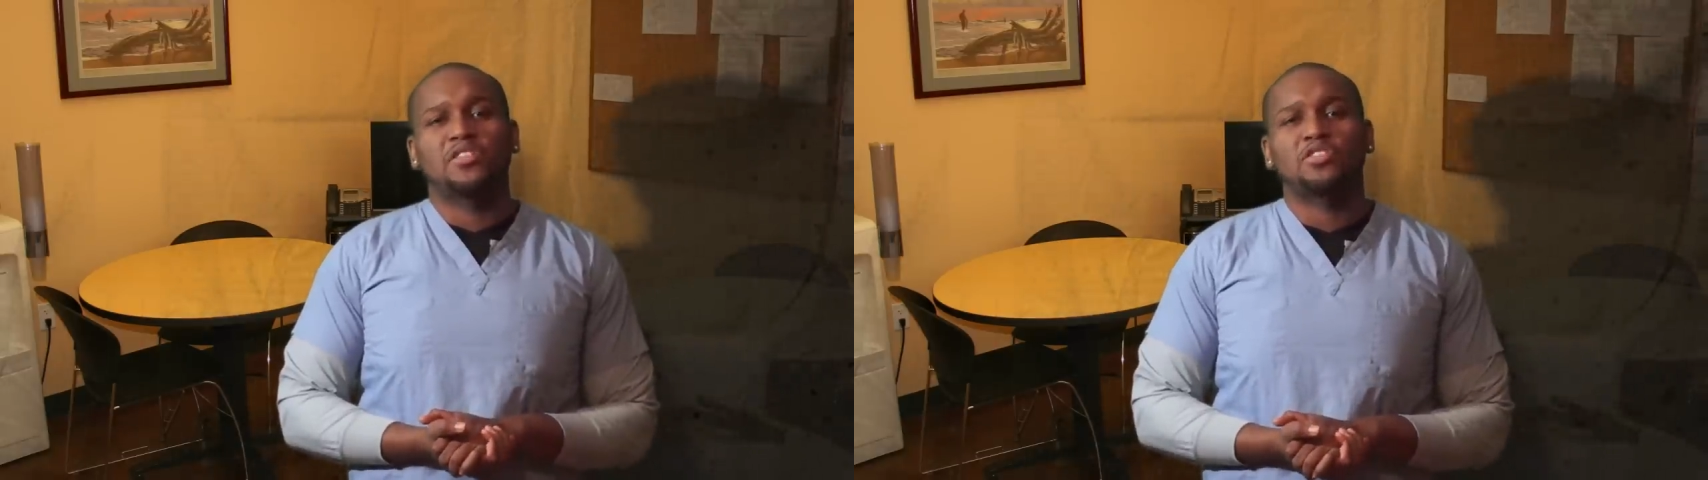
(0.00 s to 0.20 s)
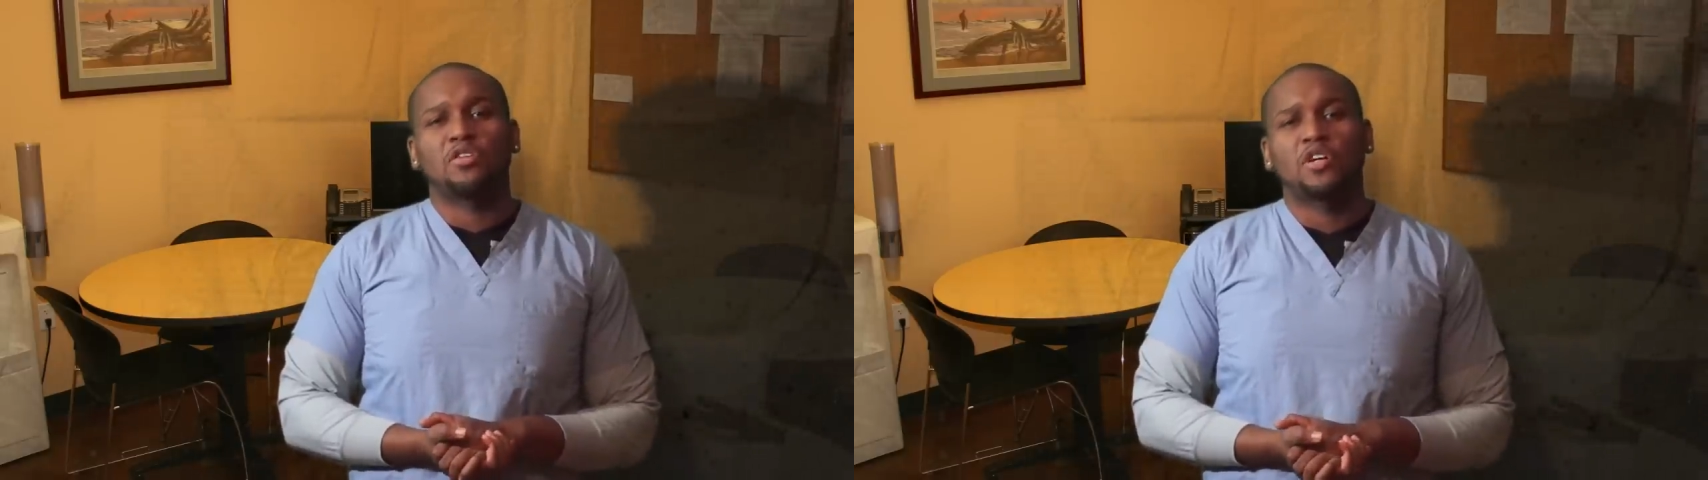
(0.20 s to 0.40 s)

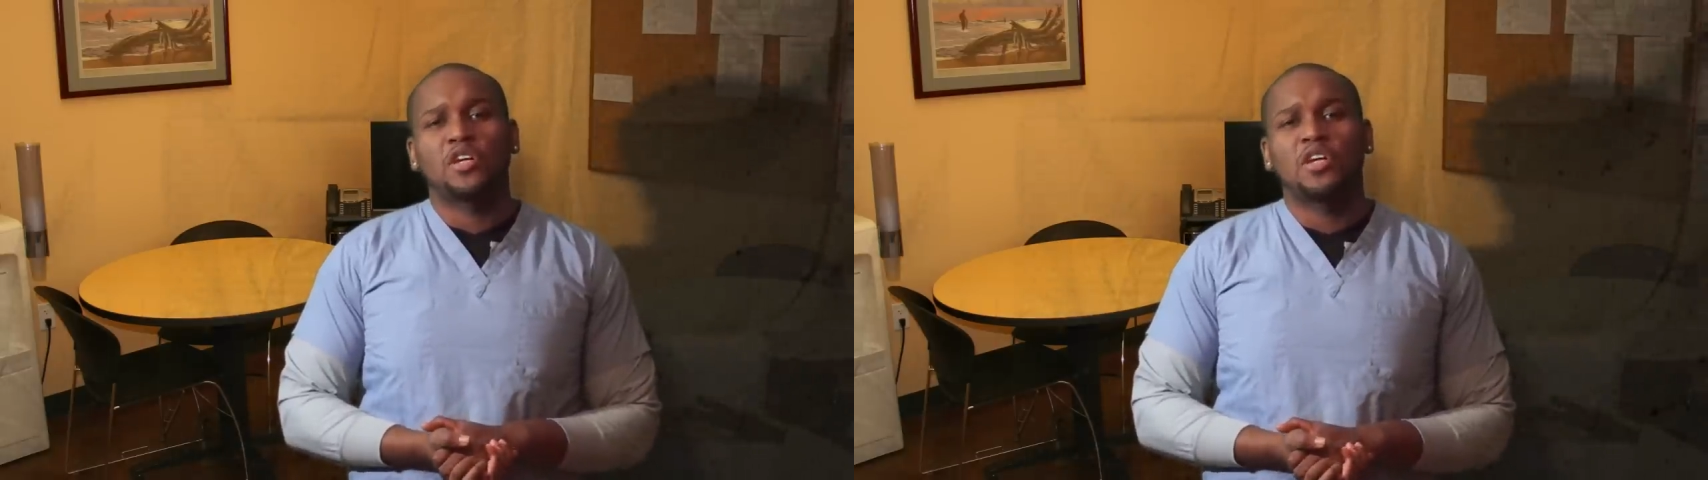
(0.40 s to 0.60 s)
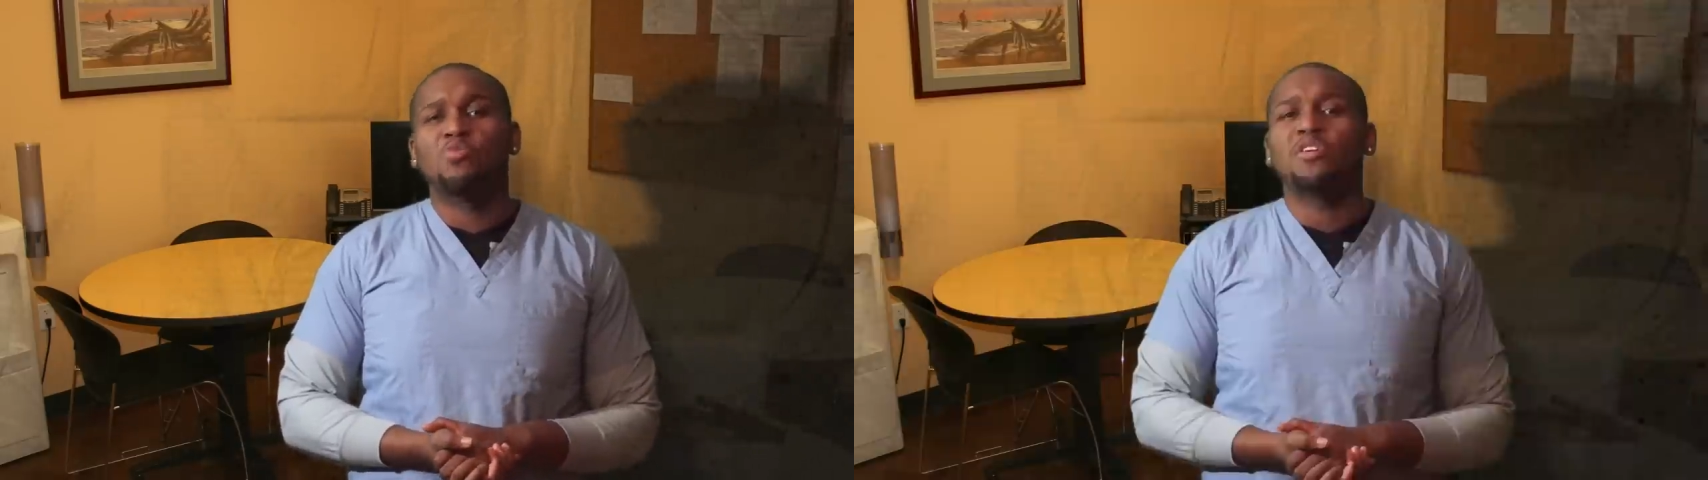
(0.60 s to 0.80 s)
So
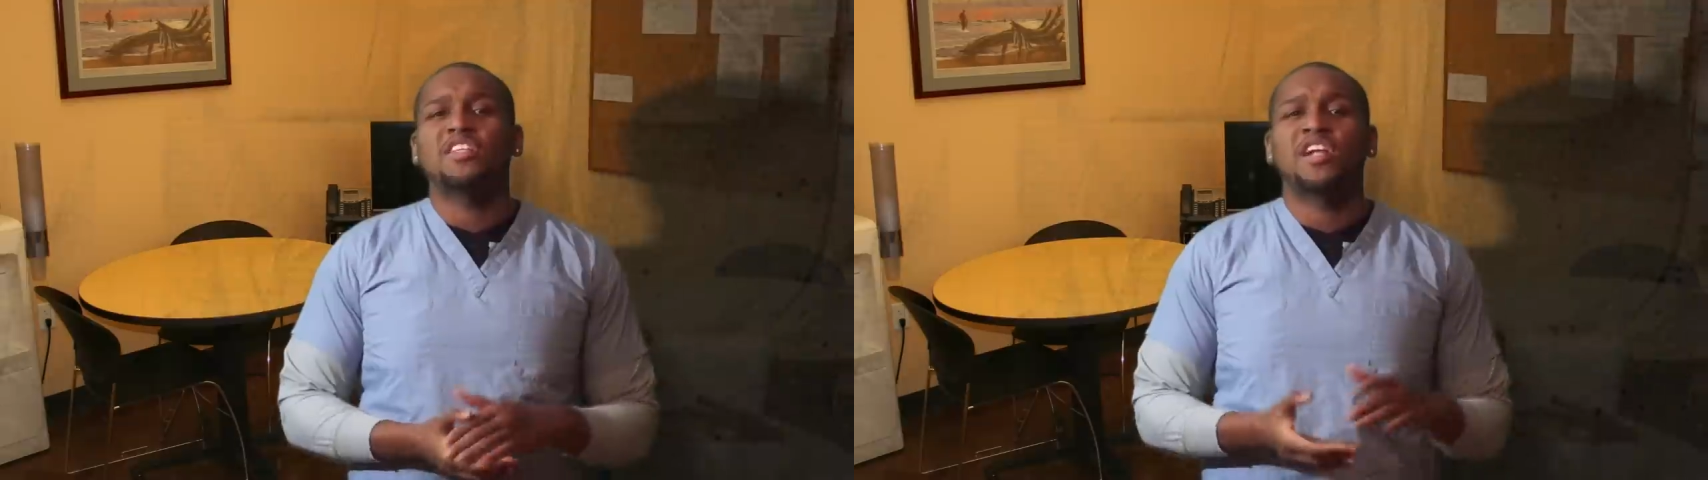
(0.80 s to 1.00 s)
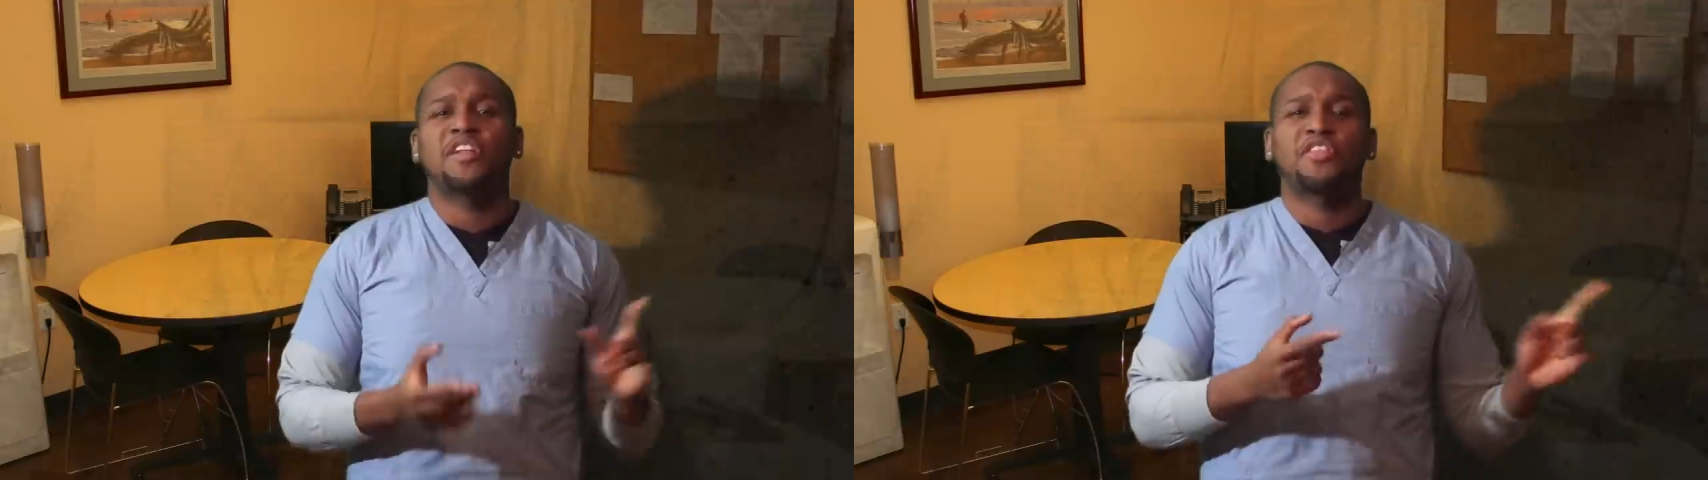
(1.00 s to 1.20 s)
he
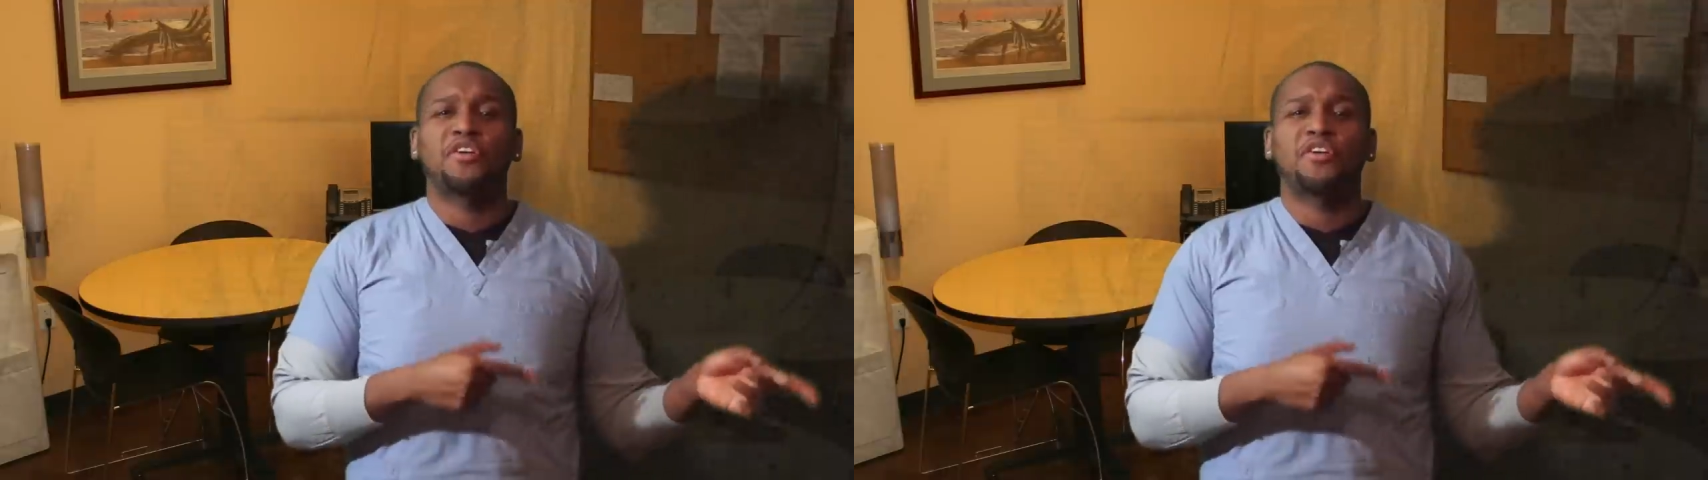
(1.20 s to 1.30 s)
wants it at